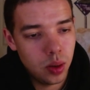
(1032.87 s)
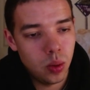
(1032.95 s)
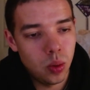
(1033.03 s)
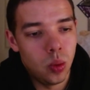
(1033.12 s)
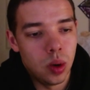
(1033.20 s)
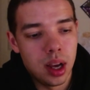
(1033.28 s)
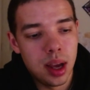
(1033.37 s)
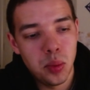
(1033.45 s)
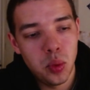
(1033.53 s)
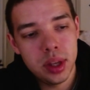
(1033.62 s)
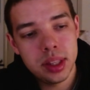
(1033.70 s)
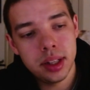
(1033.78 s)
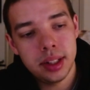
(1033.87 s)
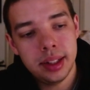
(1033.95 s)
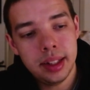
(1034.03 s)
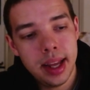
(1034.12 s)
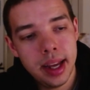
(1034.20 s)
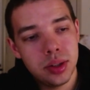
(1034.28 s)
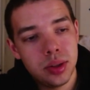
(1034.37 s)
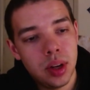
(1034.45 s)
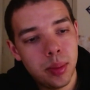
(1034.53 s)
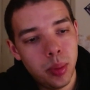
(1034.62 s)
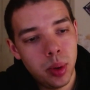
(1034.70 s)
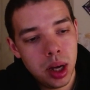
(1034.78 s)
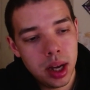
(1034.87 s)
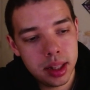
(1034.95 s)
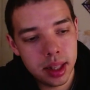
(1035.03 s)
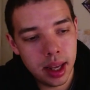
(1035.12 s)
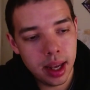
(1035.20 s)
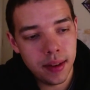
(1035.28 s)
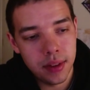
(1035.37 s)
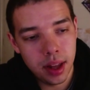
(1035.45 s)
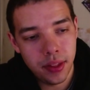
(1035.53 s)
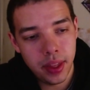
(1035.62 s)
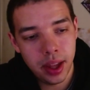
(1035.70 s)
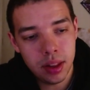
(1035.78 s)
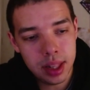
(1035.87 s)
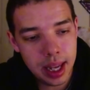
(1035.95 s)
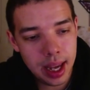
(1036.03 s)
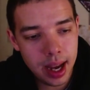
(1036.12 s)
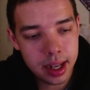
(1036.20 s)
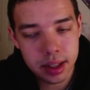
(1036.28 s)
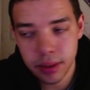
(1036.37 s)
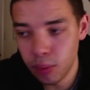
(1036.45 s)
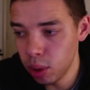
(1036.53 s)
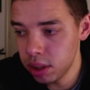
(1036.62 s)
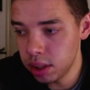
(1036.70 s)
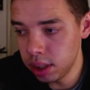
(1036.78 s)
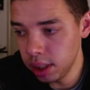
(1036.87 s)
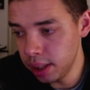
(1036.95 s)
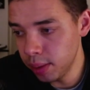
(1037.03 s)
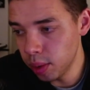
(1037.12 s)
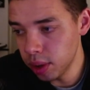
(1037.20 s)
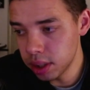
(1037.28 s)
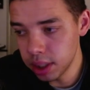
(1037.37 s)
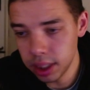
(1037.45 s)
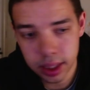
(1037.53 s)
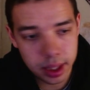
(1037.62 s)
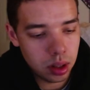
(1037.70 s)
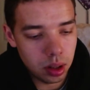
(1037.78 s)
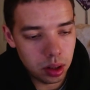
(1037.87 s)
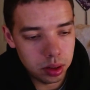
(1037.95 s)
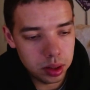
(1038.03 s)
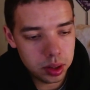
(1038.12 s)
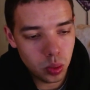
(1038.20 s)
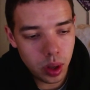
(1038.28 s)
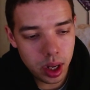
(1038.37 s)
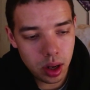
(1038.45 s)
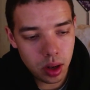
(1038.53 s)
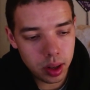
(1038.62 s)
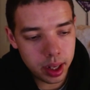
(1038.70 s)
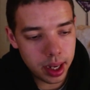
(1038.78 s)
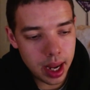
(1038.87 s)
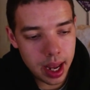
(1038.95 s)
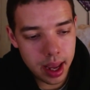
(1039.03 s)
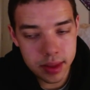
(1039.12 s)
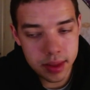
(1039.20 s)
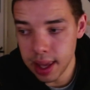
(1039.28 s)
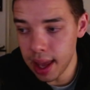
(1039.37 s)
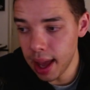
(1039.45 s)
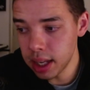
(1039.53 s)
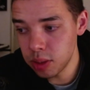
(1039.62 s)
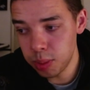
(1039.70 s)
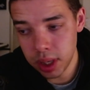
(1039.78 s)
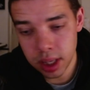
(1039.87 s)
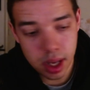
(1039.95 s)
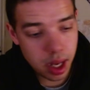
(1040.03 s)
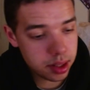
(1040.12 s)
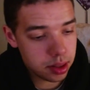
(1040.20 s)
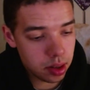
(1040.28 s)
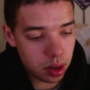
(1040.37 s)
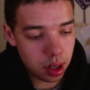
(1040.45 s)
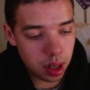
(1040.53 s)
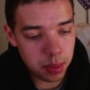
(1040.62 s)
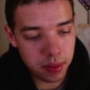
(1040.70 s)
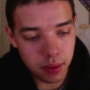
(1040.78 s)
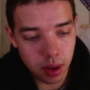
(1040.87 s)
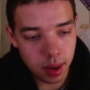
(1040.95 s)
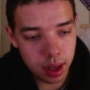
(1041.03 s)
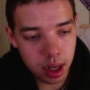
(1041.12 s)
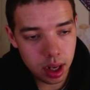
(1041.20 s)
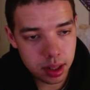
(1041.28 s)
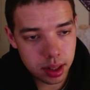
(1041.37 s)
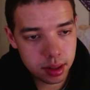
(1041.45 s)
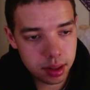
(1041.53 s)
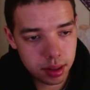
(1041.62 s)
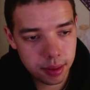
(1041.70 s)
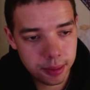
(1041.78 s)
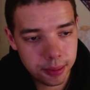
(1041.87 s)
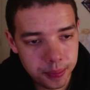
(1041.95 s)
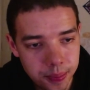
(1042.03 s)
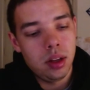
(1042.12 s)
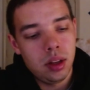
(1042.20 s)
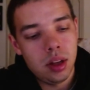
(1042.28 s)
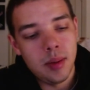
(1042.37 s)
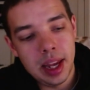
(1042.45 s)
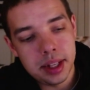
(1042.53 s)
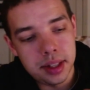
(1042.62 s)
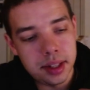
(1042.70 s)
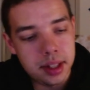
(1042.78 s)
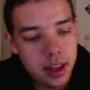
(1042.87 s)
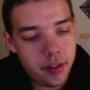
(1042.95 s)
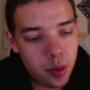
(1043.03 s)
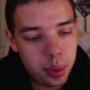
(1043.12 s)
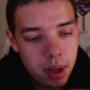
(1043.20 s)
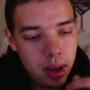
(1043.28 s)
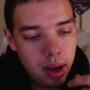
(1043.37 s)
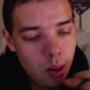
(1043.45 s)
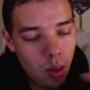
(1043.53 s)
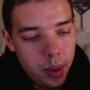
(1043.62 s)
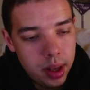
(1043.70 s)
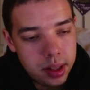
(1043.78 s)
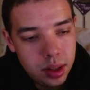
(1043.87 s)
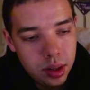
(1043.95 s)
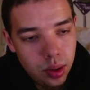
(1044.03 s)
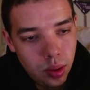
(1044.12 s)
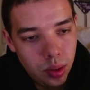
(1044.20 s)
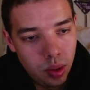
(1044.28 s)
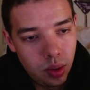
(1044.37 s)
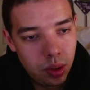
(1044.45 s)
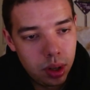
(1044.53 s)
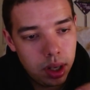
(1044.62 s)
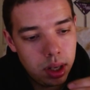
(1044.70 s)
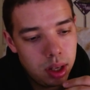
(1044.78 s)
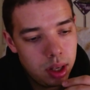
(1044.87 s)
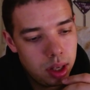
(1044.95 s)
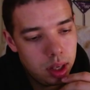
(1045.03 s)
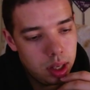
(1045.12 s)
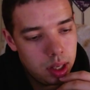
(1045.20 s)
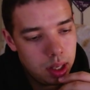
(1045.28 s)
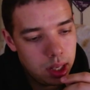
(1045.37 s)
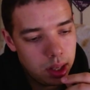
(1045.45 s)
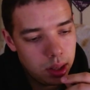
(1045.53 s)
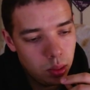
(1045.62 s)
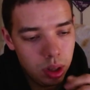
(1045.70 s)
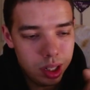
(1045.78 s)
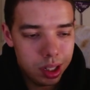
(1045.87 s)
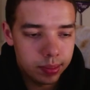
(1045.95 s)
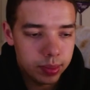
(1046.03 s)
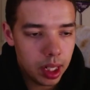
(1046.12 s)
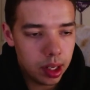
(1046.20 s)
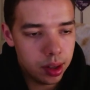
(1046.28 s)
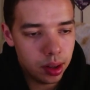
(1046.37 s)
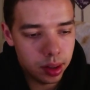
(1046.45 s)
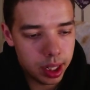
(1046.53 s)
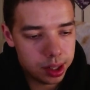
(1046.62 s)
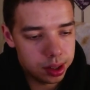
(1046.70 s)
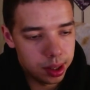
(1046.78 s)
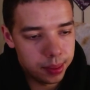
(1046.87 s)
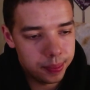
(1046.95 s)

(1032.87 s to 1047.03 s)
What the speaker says: Why I'm weak to electric, but they have nothing on the active. We're chilling, we're chilling. All is well. Can I get the X speed next turn? That'd be very nice. I mean, I guess the safer play here would be to... Well, I don't know, actually.